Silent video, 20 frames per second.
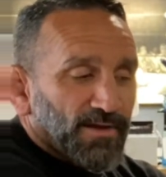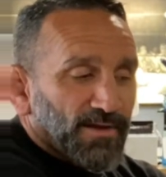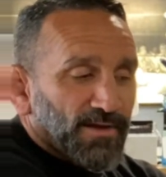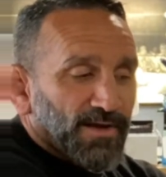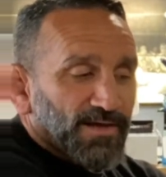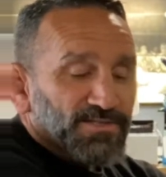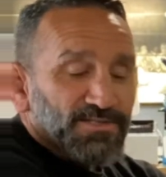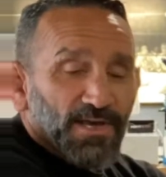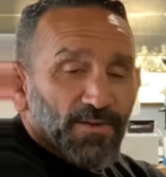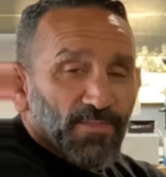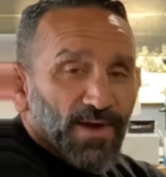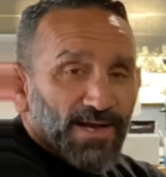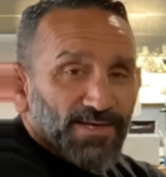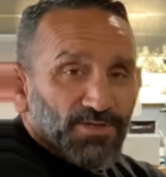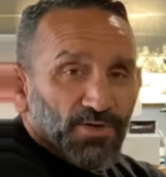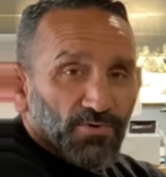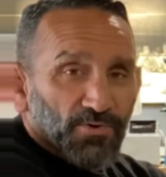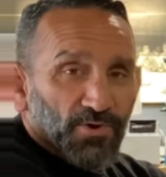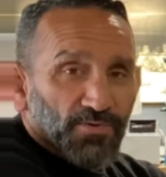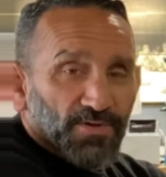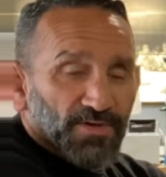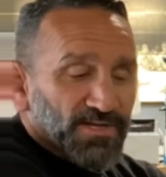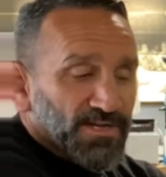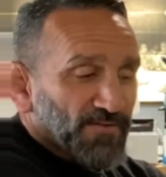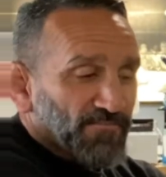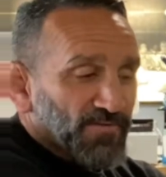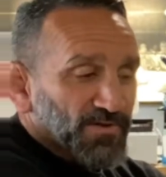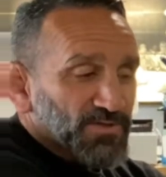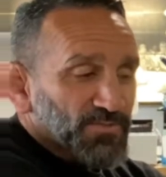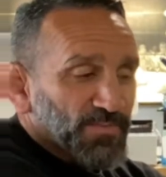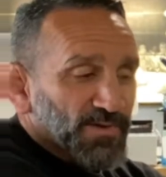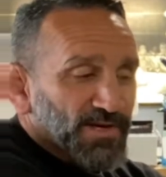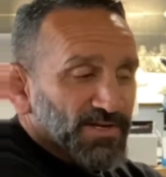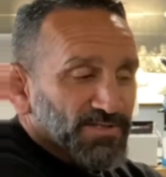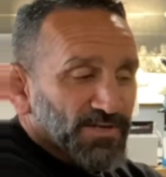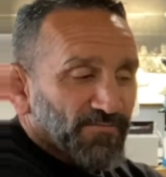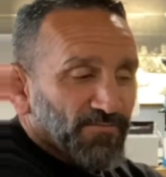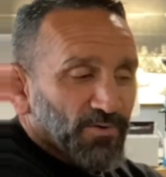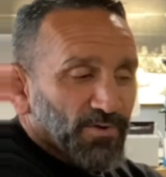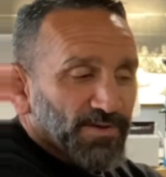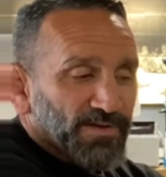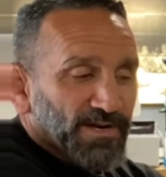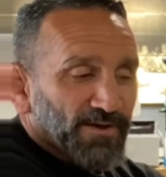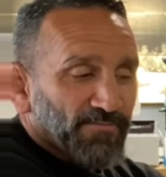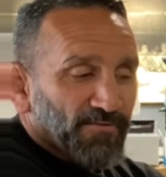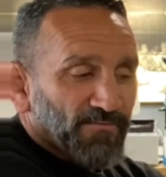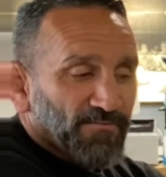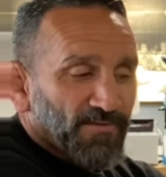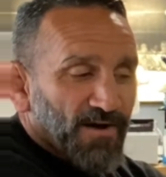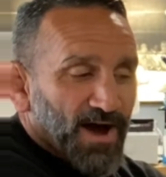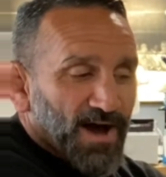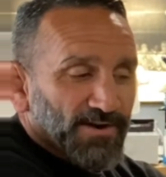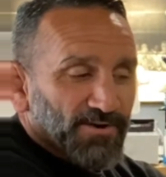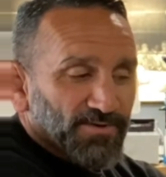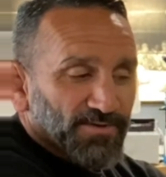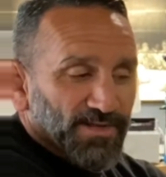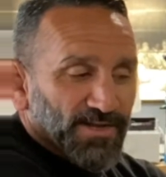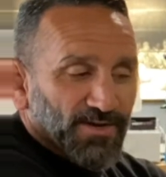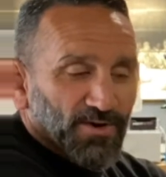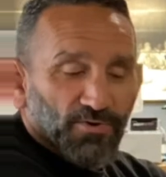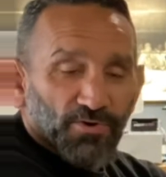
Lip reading: and some guys don't know the difference because they've really never fought or they don't